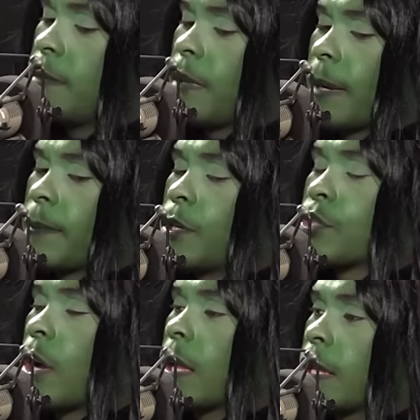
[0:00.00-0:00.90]
like milk
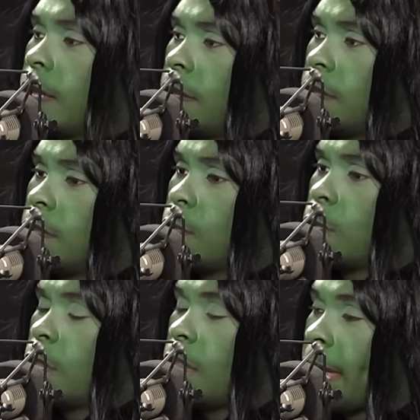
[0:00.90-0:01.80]
chocolate
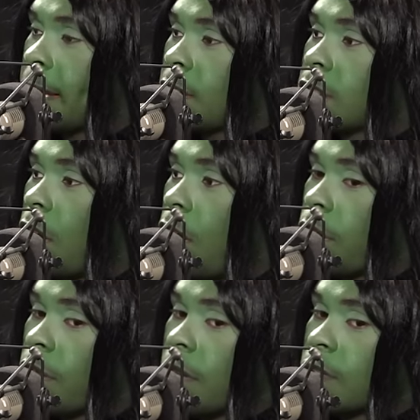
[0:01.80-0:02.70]
-hmm. things are
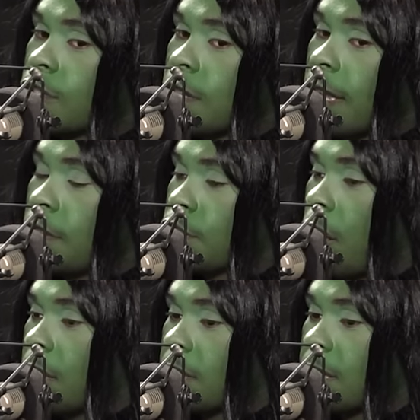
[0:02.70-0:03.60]
the in the
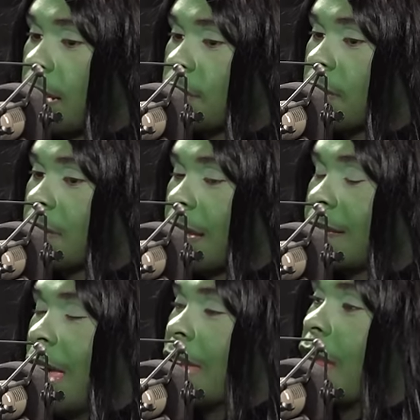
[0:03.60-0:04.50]
chocolate section, it's like
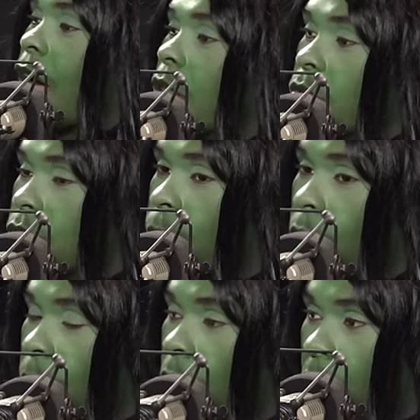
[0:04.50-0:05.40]
ten dollars
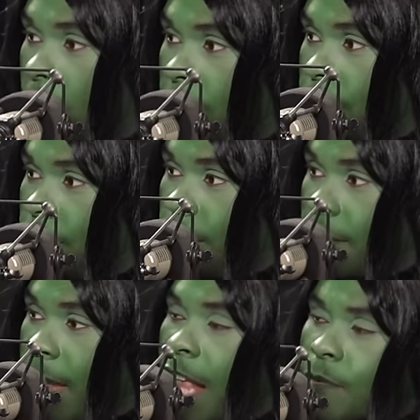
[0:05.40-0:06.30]
per bar.
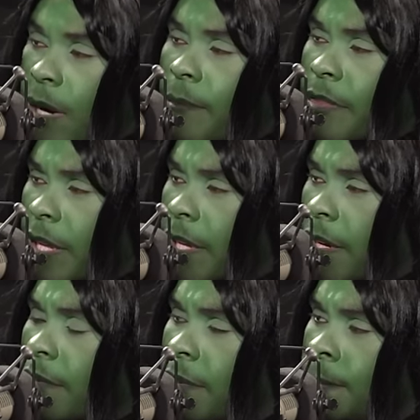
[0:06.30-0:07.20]
Okay. That's yeah, what I'm this thinking
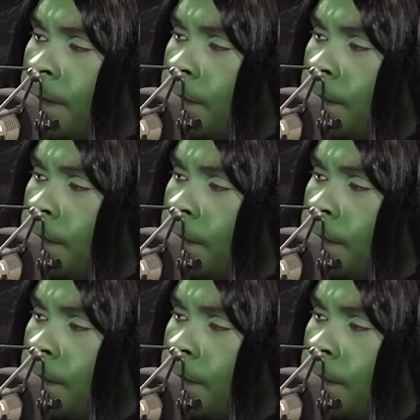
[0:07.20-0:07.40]
is, This of. is like a